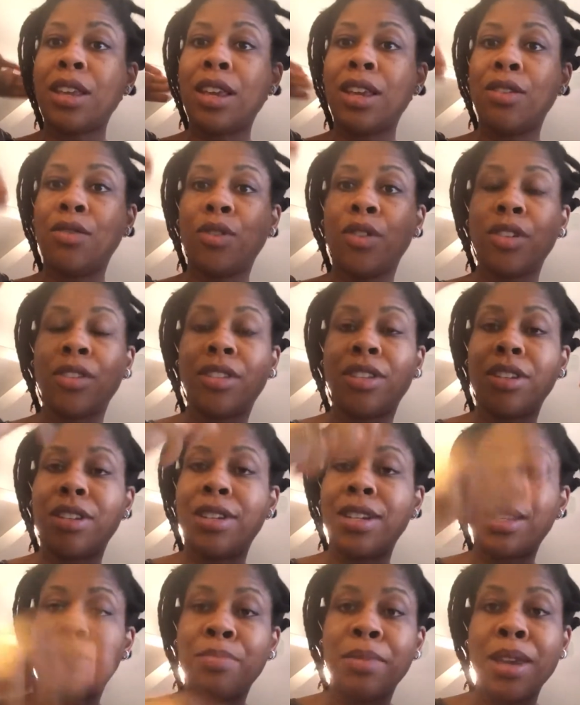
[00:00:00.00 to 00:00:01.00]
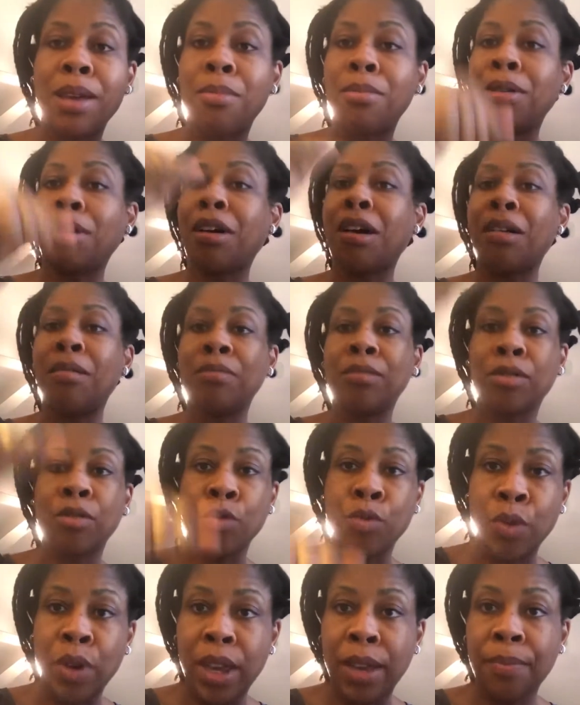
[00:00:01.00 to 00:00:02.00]
in order to just be able to comb
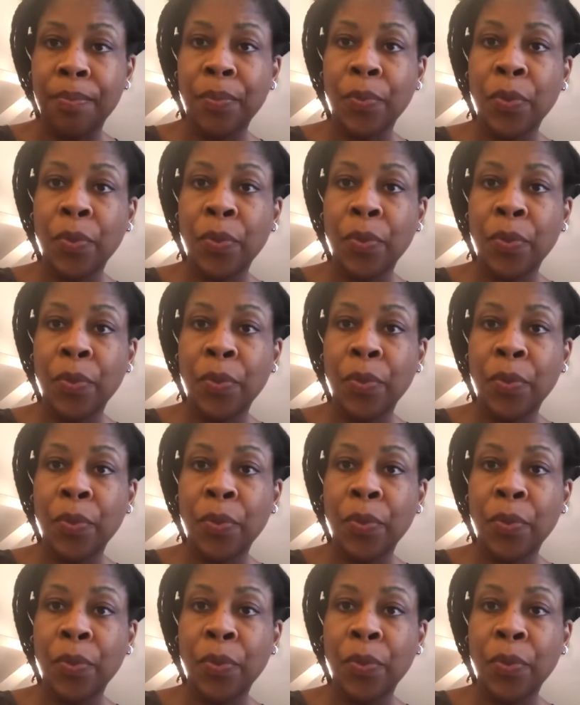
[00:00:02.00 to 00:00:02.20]
through it.